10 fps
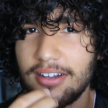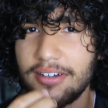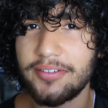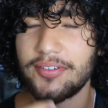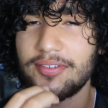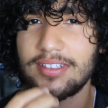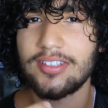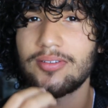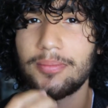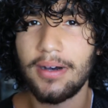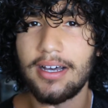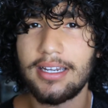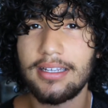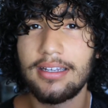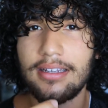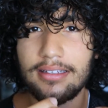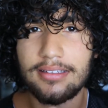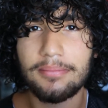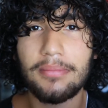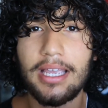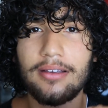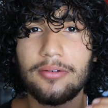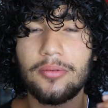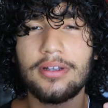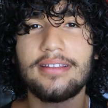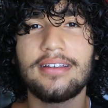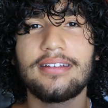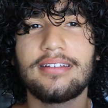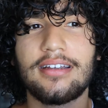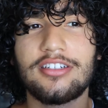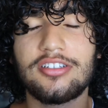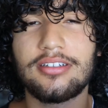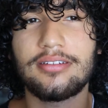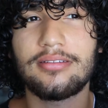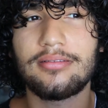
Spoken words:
of your physical body to make what the intention